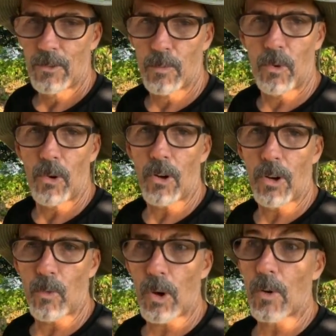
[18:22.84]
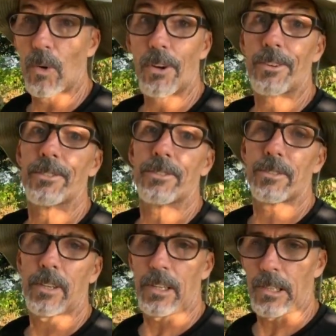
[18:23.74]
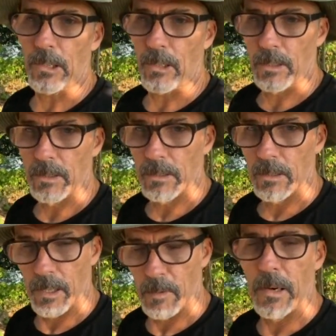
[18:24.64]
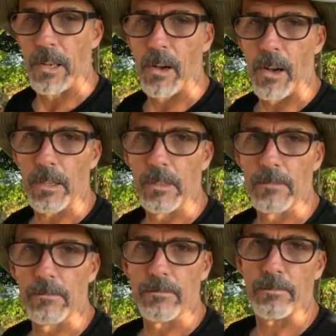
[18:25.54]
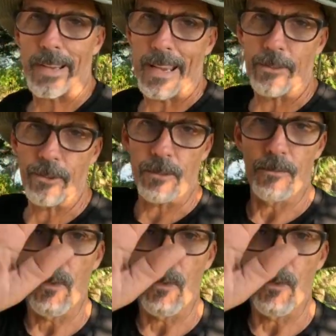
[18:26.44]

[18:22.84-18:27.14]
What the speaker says: for more waterworks here on the bottom. Back at you.